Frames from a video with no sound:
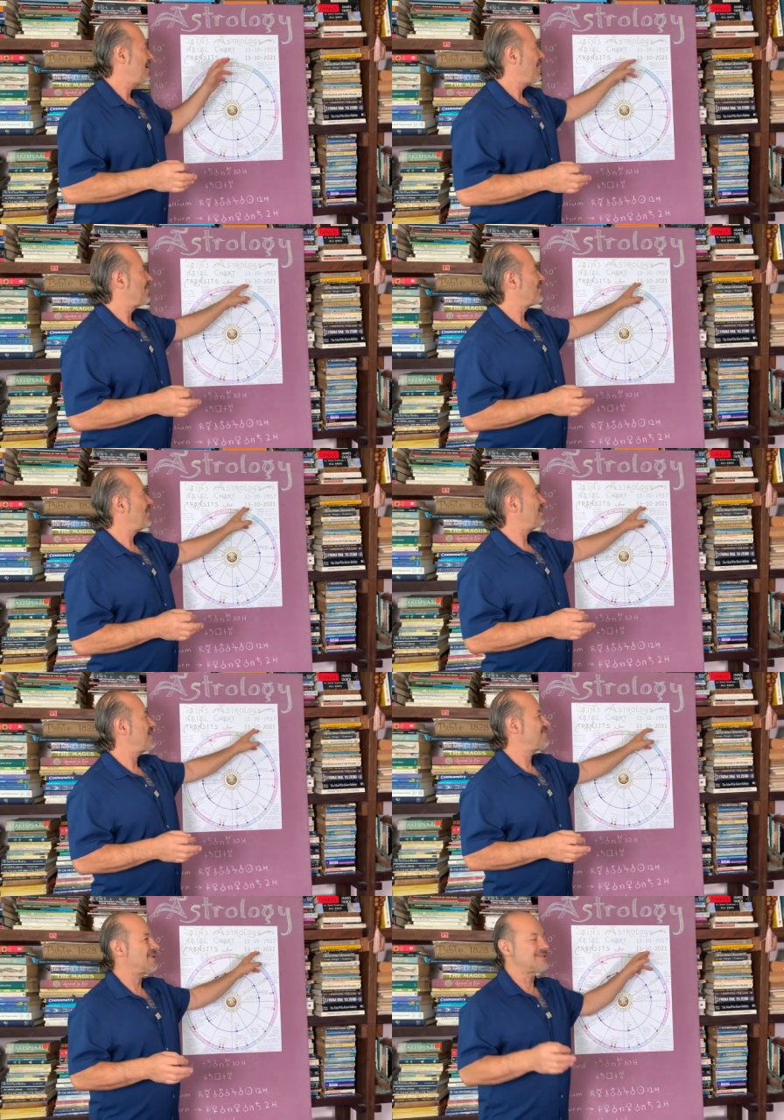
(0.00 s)
on the
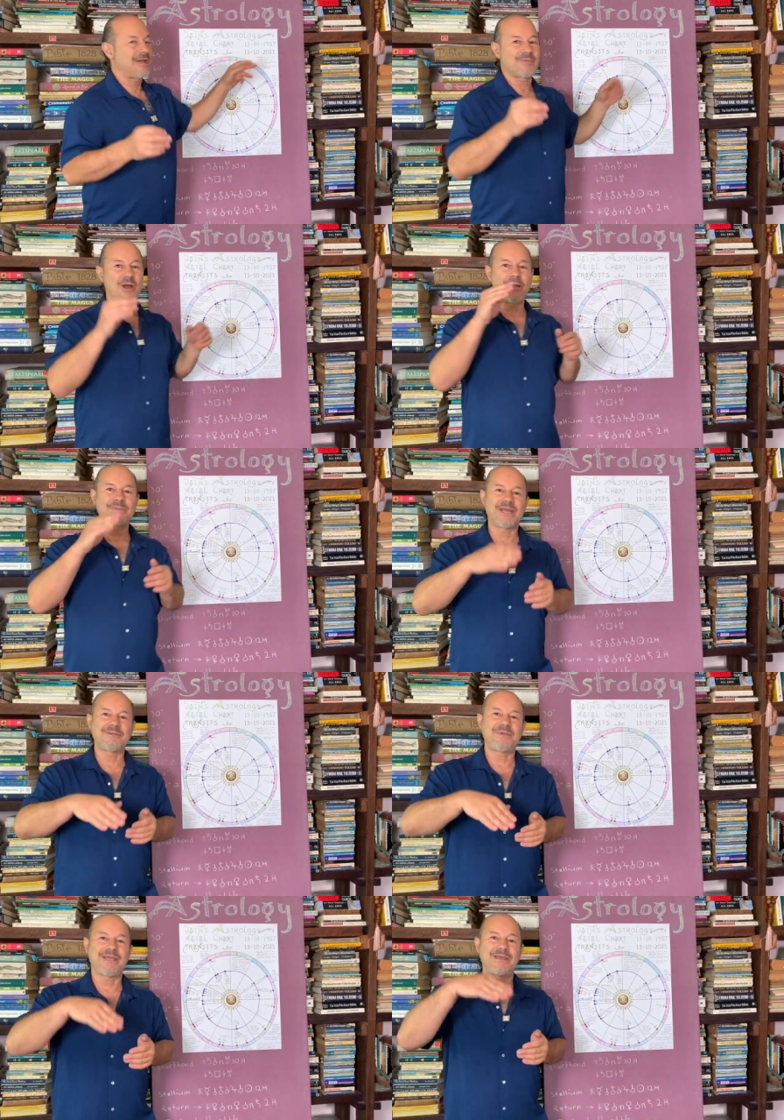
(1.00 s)
thirteenth of October, I'm going to
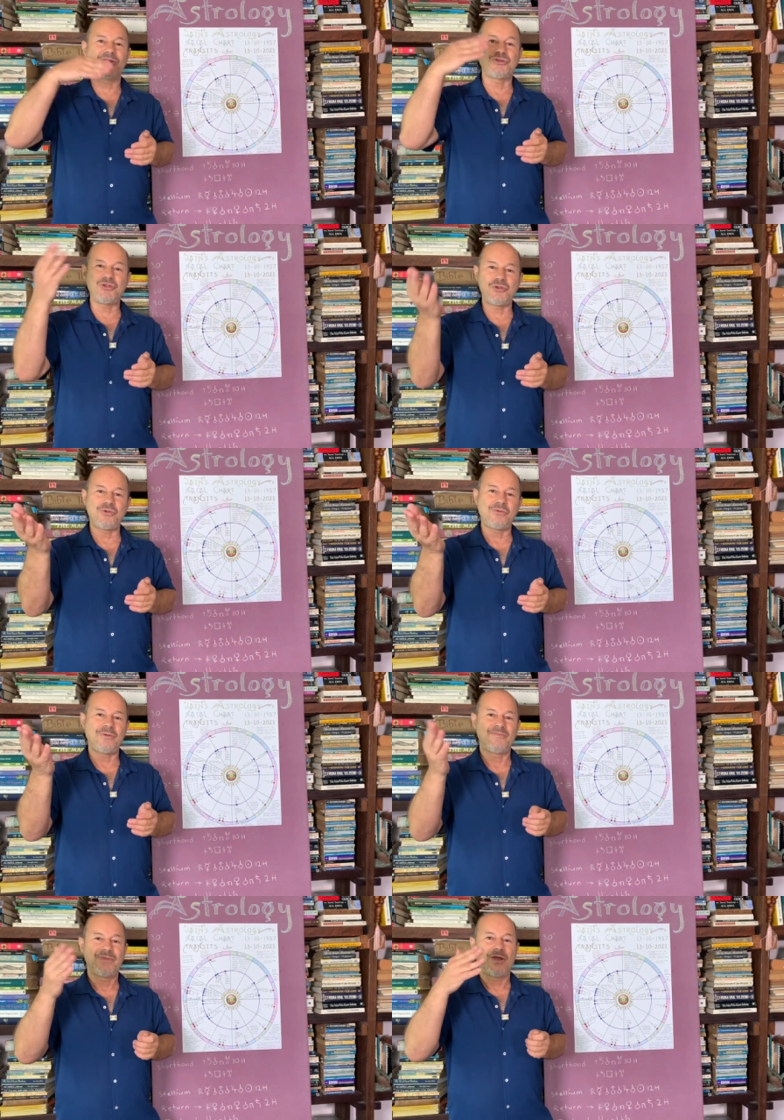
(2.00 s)
begin a new
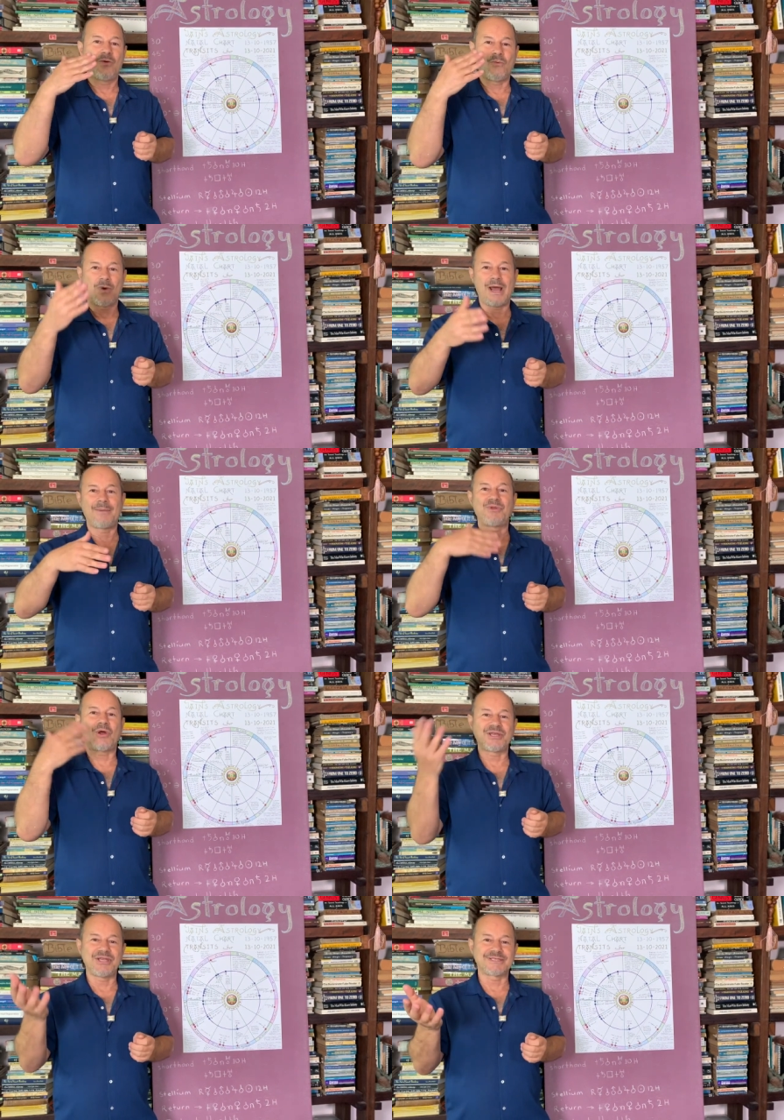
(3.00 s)
um,
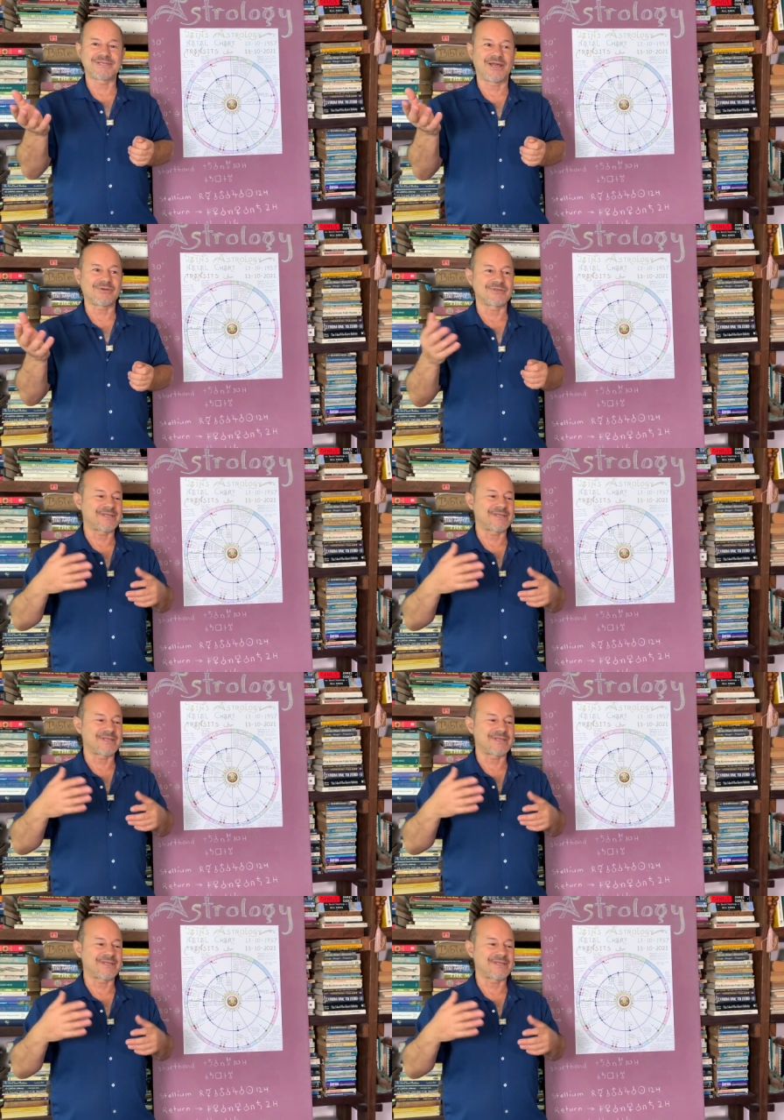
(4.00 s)
nine-year cycle.